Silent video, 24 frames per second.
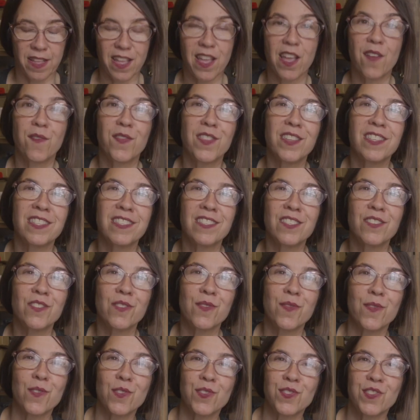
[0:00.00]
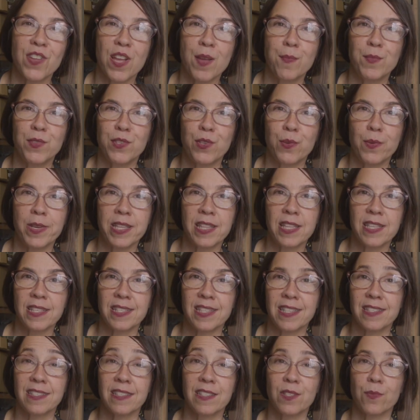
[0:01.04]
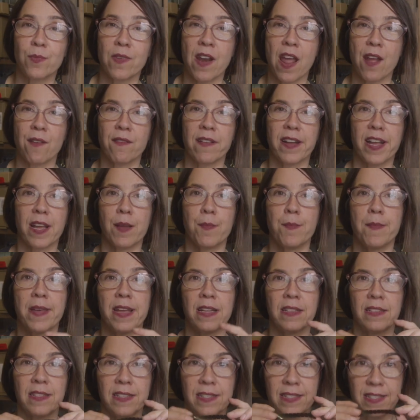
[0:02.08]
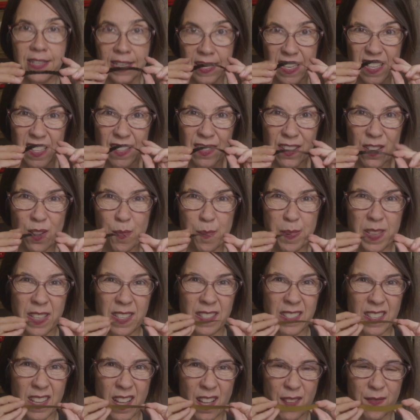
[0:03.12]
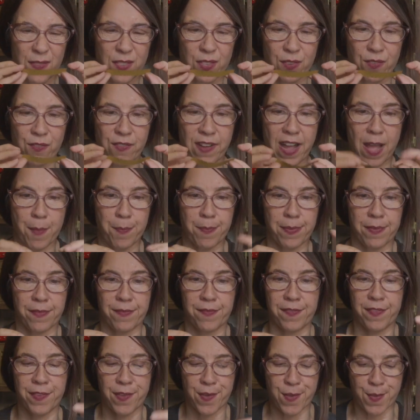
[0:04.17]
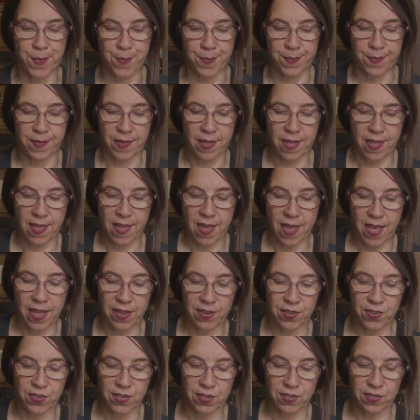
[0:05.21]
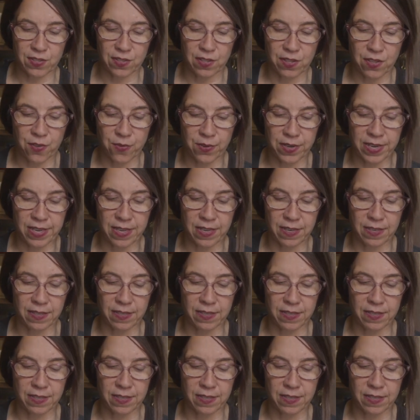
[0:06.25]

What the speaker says: If this is your first time doing this, this is what I recommend. Take a little piece of scrap film and just load it